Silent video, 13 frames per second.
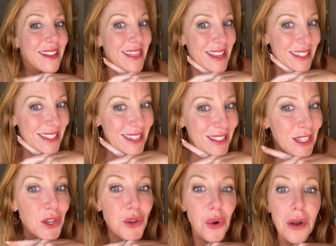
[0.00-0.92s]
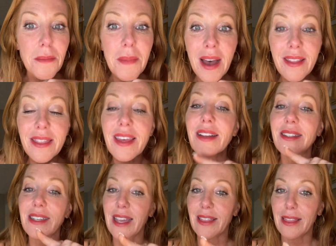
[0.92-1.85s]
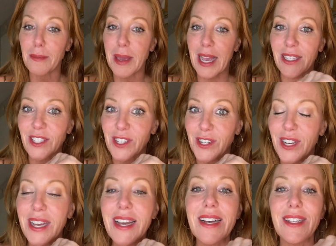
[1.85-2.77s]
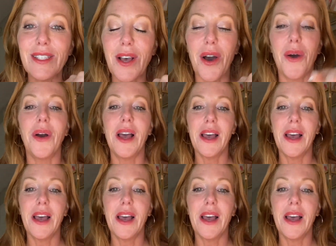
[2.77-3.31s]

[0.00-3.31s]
this is your month to get them answered. So